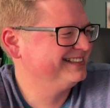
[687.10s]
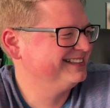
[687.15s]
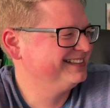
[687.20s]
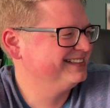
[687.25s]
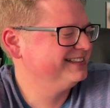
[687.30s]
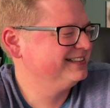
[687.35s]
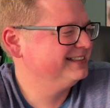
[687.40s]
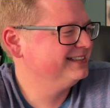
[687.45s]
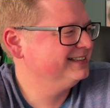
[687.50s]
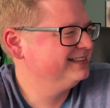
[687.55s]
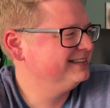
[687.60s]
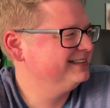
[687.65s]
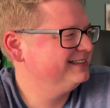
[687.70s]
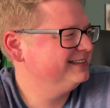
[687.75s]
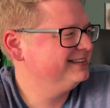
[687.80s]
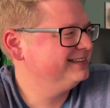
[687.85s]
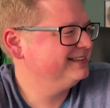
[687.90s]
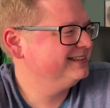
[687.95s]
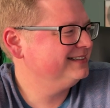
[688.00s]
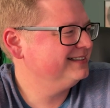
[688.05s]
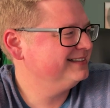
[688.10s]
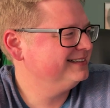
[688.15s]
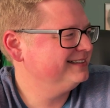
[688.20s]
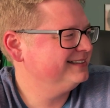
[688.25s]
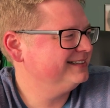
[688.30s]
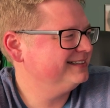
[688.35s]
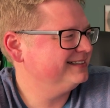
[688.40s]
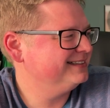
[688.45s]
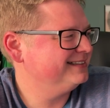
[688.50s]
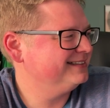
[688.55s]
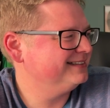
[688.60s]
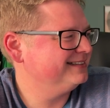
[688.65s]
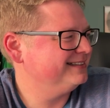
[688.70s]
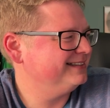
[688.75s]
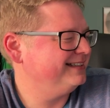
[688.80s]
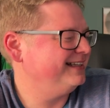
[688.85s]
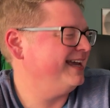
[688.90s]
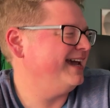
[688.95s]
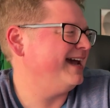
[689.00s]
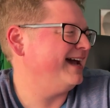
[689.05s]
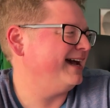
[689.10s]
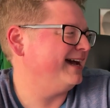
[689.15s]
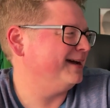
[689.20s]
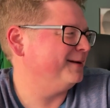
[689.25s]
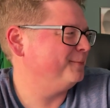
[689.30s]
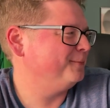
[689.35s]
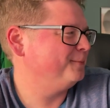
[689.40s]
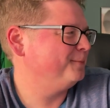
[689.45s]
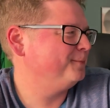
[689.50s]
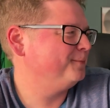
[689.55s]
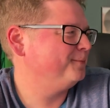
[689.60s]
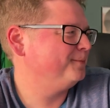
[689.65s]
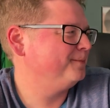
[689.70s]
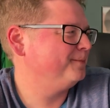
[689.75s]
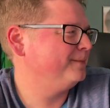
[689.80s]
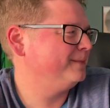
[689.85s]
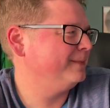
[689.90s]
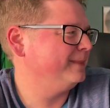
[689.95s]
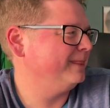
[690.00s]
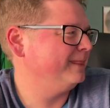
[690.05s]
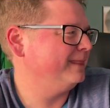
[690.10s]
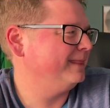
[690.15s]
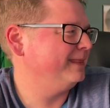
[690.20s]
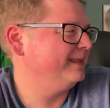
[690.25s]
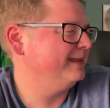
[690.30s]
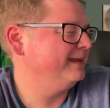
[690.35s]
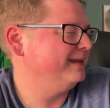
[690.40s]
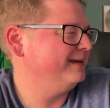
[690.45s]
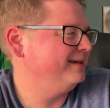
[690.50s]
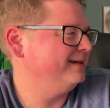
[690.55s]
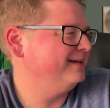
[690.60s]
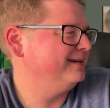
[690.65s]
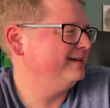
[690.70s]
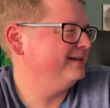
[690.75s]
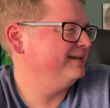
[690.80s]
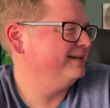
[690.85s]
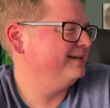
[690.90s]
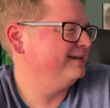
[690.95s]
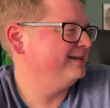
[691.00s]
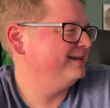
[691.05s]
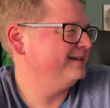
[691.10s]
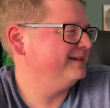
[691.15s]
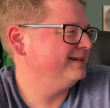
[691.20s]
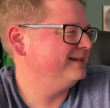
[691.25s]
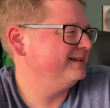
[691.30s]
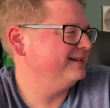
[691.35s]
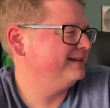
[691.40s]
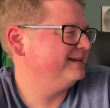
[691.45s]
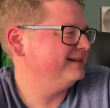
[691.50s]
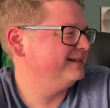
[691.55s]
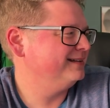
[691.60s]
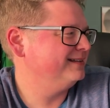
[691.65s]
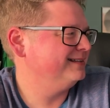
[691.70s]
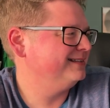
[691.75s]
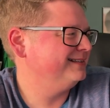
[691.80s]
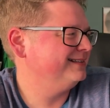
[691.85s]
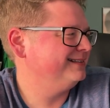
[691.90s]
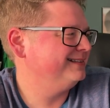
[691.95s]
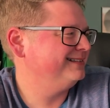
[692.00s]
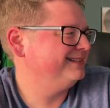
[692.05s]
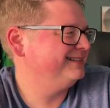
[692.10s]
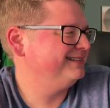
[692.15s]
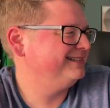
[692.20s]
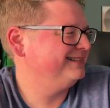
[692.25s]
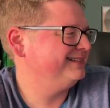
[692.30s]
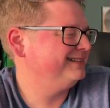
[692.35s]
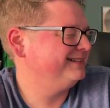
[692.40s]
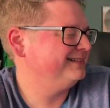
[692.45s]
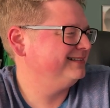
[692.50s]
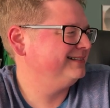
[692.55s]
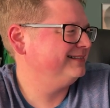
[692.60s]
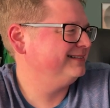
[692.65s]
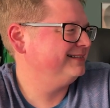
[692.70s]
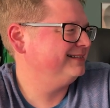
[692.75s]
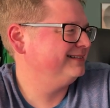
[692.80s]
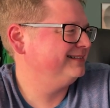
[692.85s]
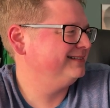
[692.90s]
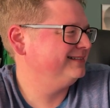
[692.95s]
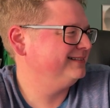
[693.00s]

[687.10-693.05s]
This person isn't speaking.